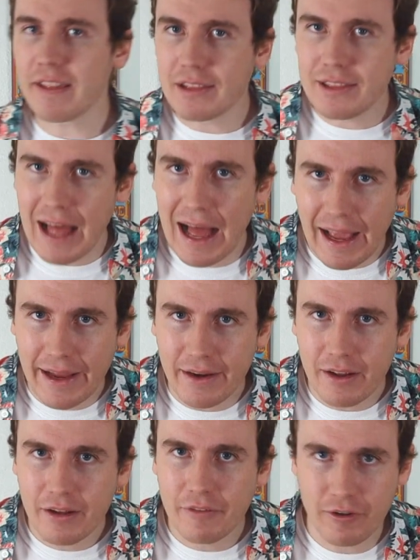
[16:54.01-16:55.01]
the
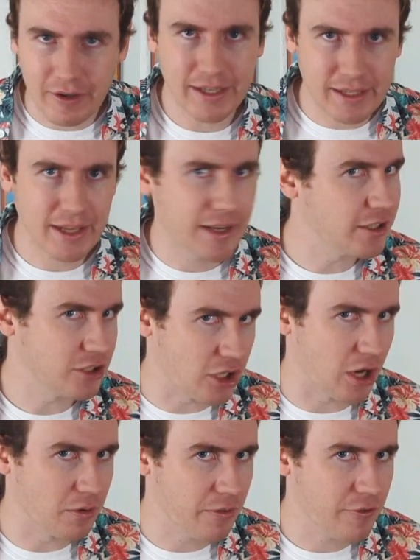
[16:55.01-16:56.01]
line for Indiana
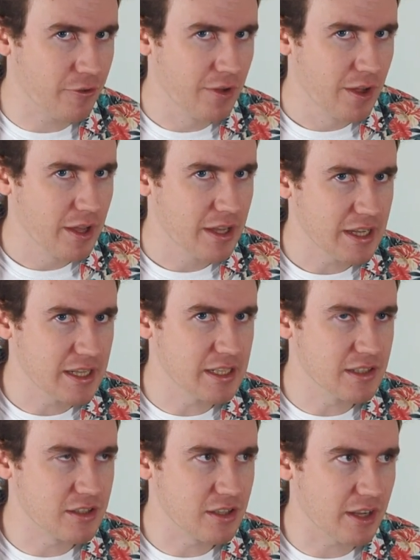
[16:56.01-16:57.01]
Jones
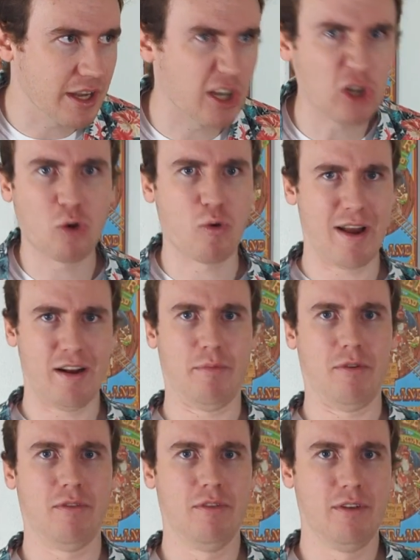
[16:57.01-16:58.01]
is
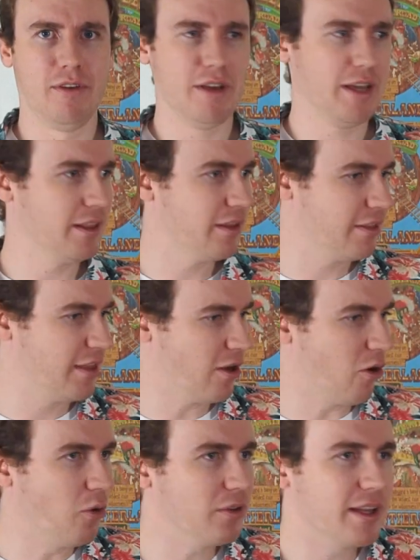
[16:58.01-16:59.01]
incredible.
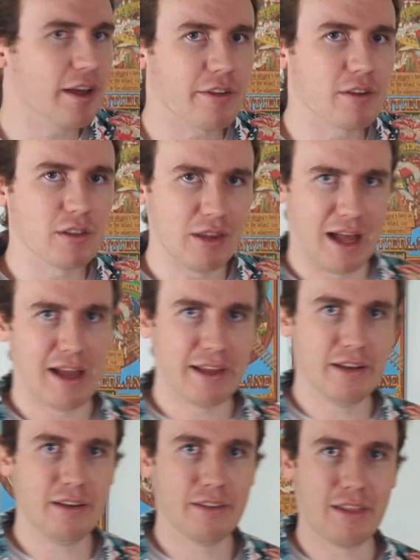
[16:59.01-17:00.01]
The only other
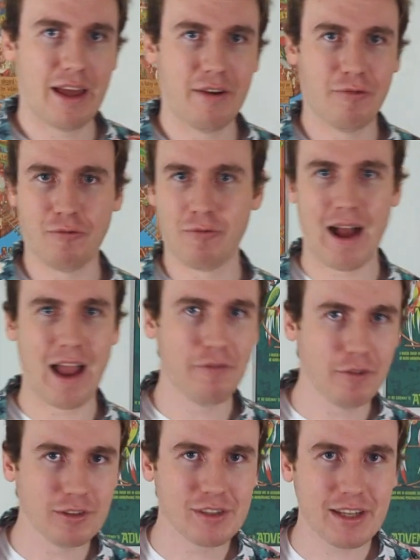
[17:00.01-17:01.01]
line that
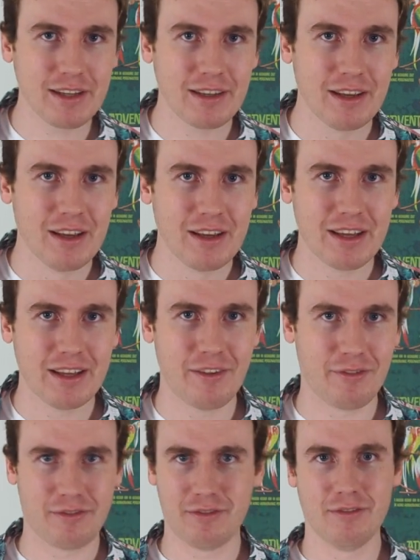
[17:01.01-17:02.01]
rivals it
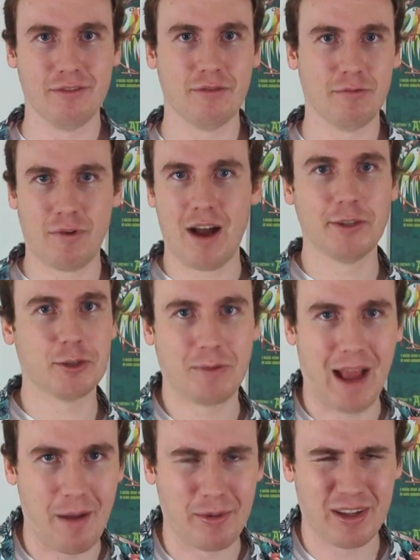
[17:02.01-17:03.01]
is Roger
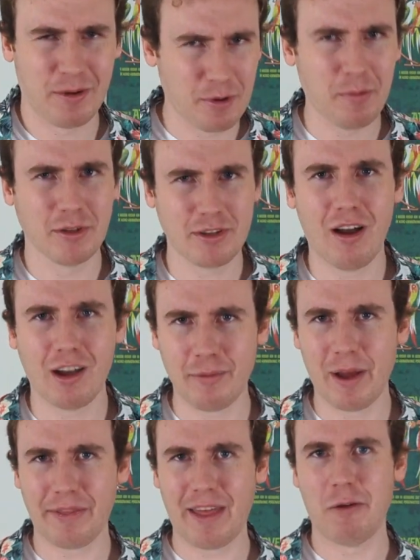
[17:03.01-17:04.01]
Rabbit, and we'll talk
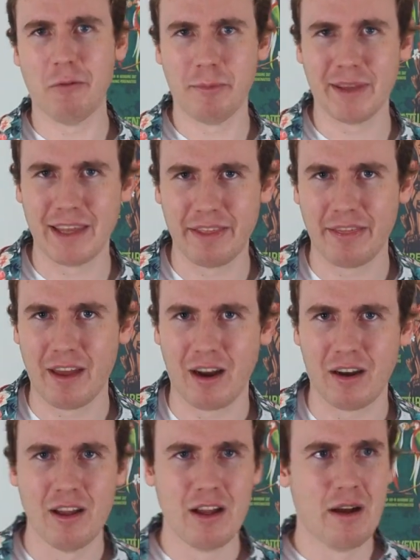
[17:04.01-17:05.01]
about that when we get there.